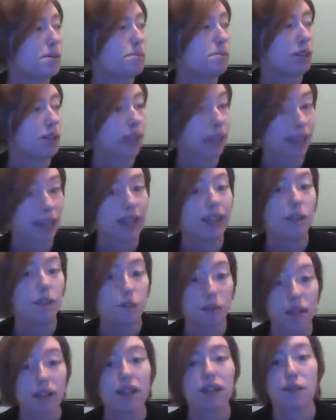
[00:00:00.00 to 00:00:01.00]
playing
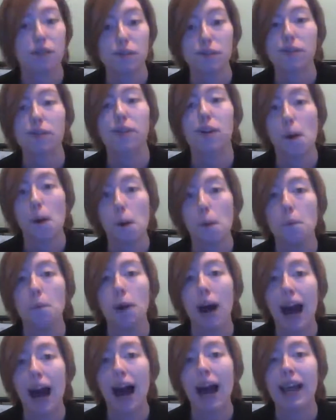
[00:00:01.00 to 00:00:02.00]
with for a
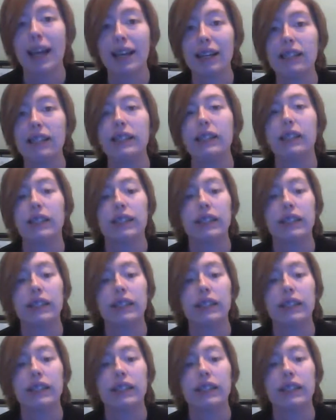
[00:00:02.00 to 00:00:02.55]
while.